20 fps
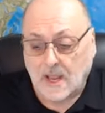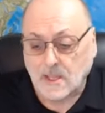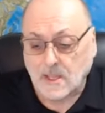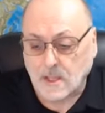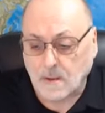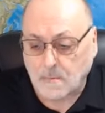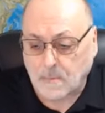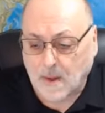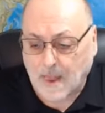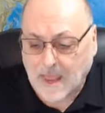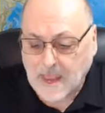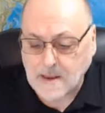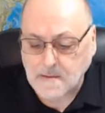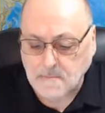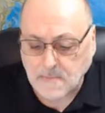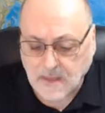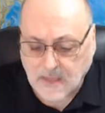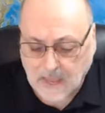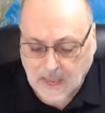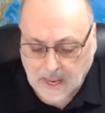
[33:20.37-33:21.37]
and the
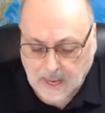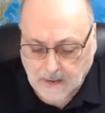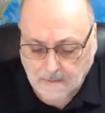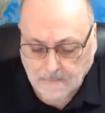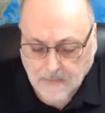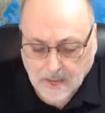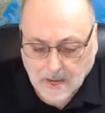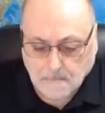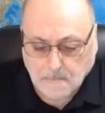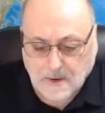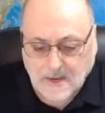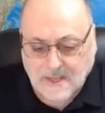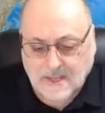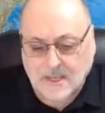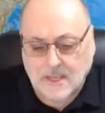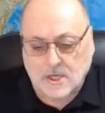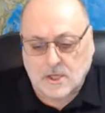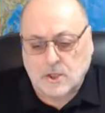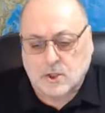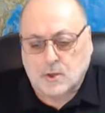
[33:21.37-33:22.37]
blame game
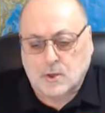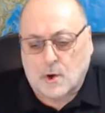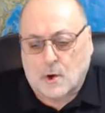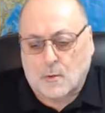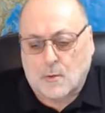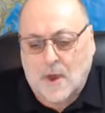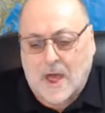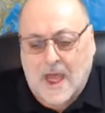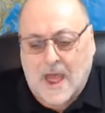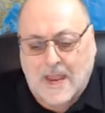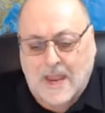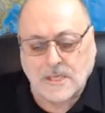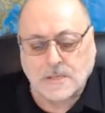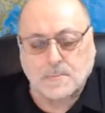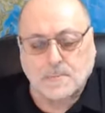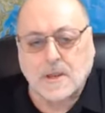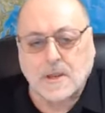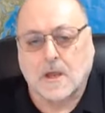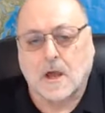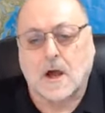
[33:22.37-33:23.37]
began to arise
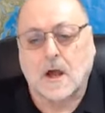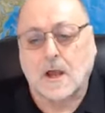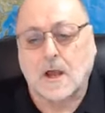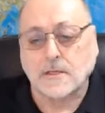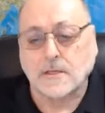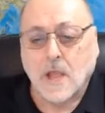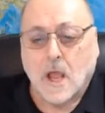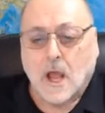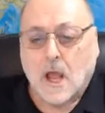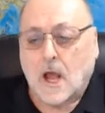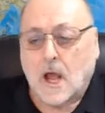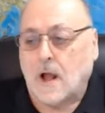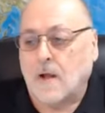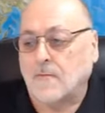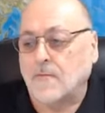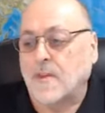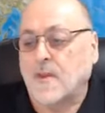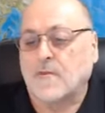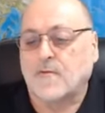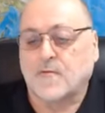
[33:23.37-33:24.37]
because
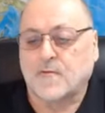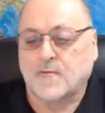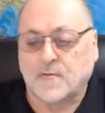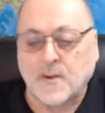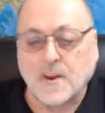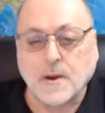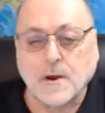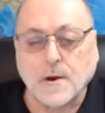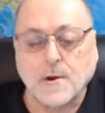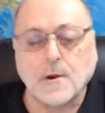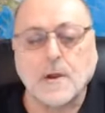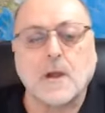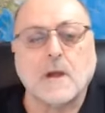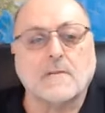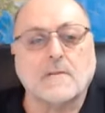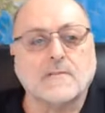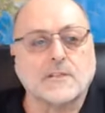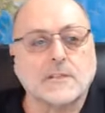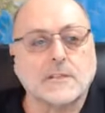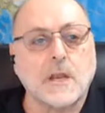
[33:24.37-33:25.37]
of the fear
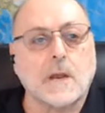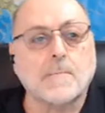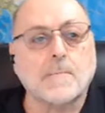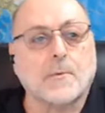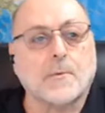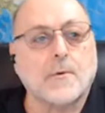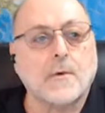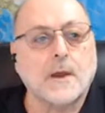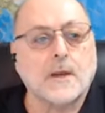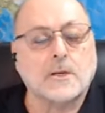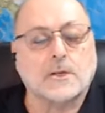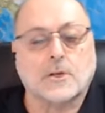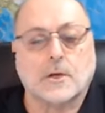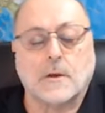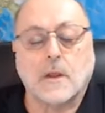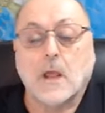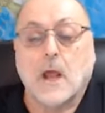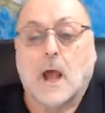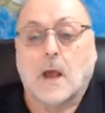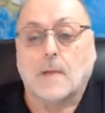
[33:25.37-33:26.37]
of
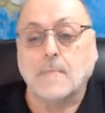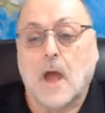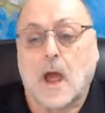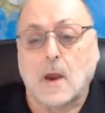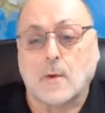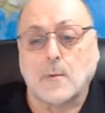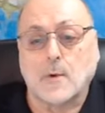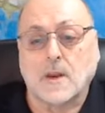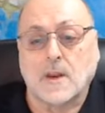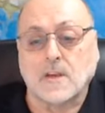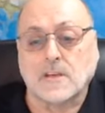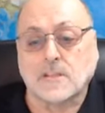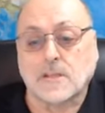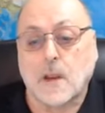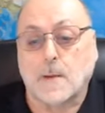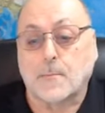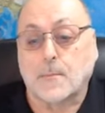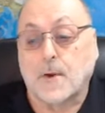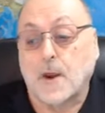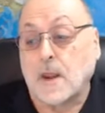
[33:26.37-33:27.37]
separation. I'm not really
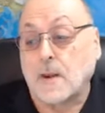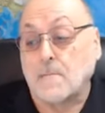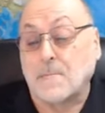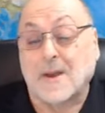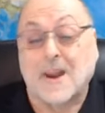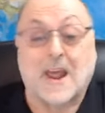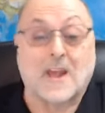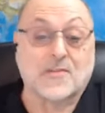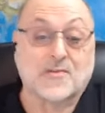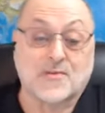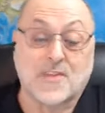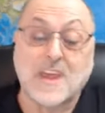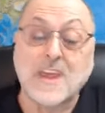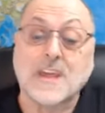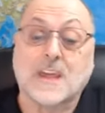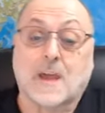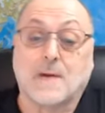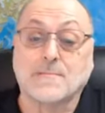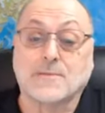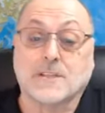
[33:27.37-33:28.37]
separated, but I
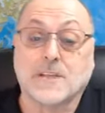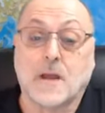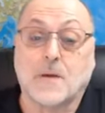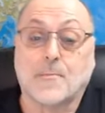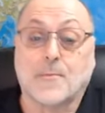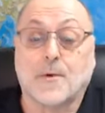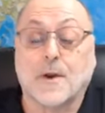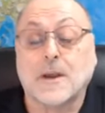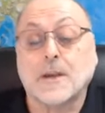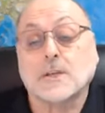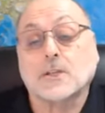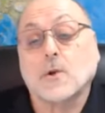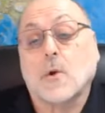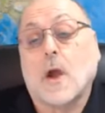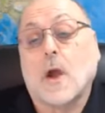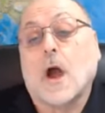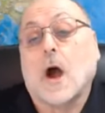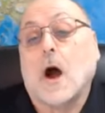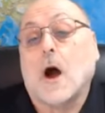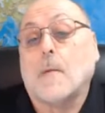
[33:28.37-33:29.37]
think I'm separated, so
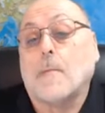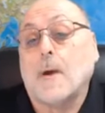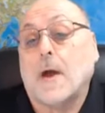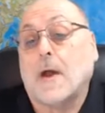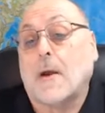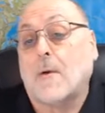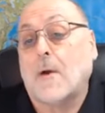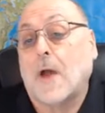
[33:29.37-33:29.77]
I op-